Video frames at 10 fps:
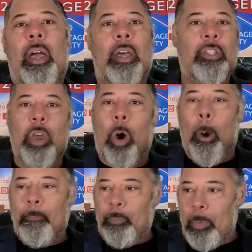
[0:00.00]
has
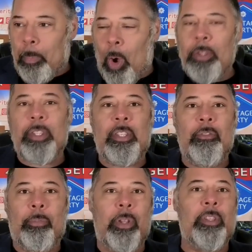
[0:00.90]
got
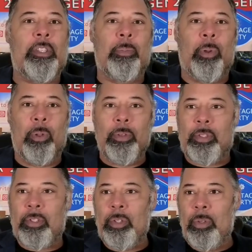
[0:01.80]
positive
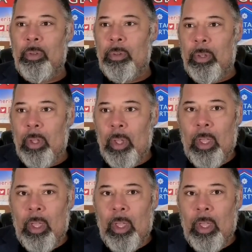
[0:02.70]
principles to